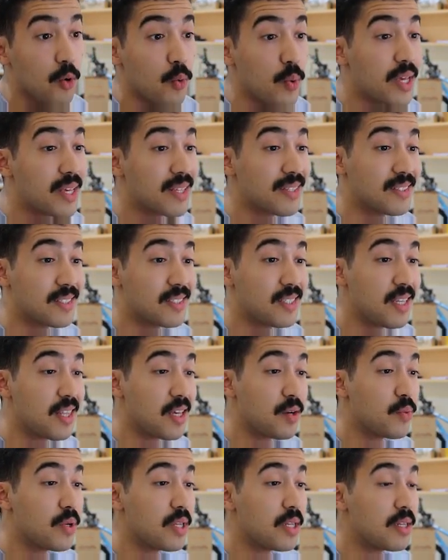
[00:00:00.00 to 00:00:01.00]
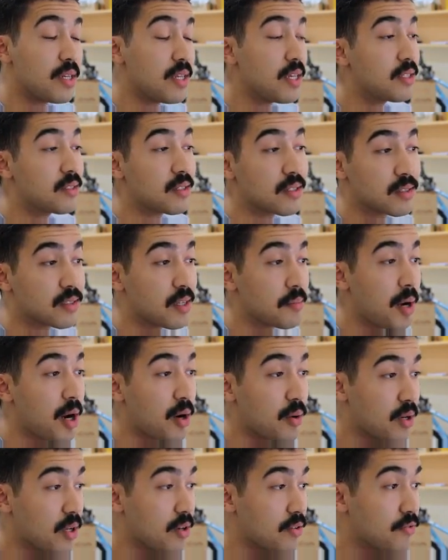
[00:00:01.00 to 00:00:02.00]
We can see that we need to
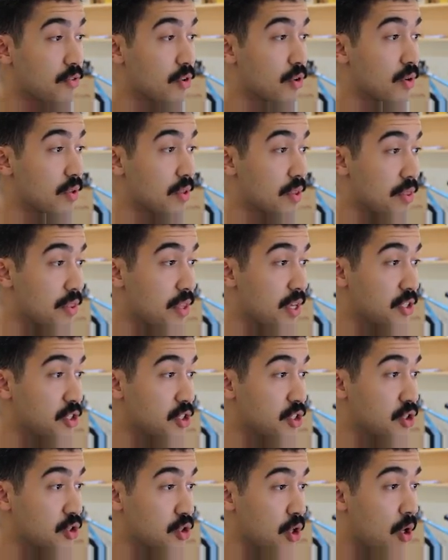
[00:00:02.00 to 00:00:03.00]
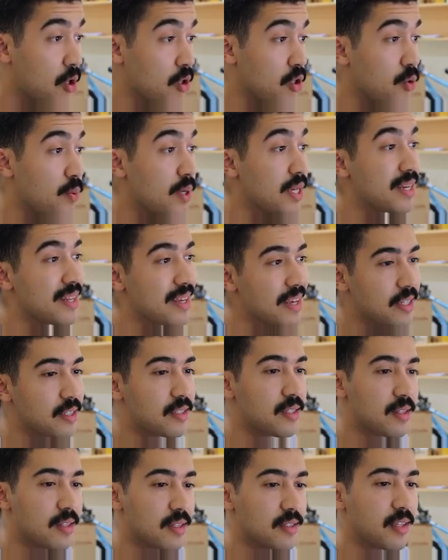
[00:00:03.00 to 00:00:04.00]
somehow convert this toluene
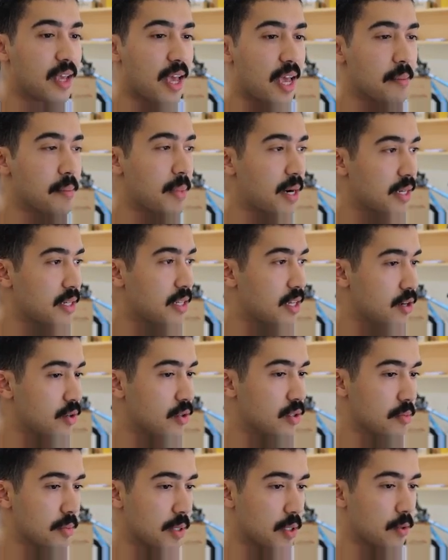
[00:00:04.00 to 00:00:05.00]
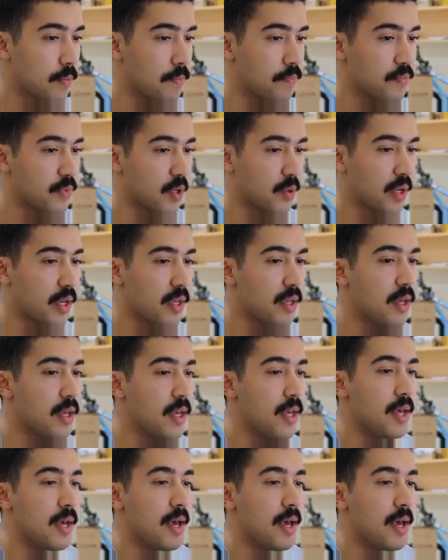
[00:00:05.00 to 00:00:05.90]
into this amide here in the middle, okay?